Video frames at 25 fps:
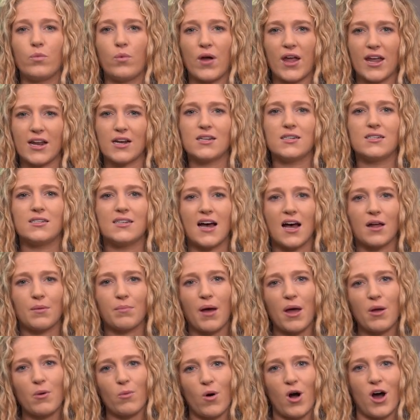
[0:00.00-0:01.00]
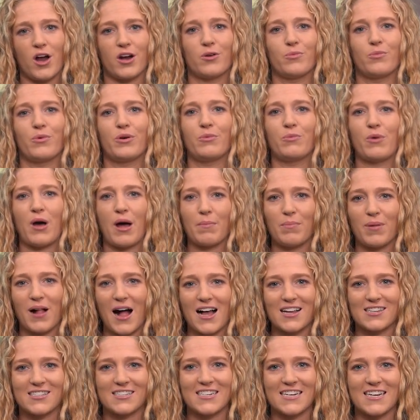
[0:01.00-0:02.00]
weighted down by water when wet
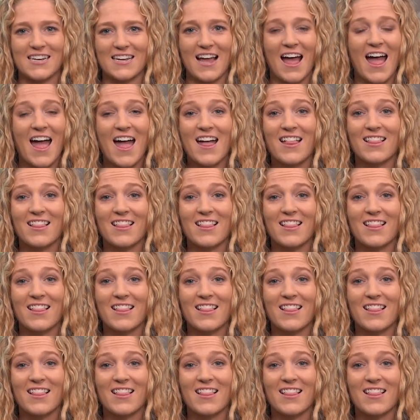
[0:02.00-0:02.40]
blasting,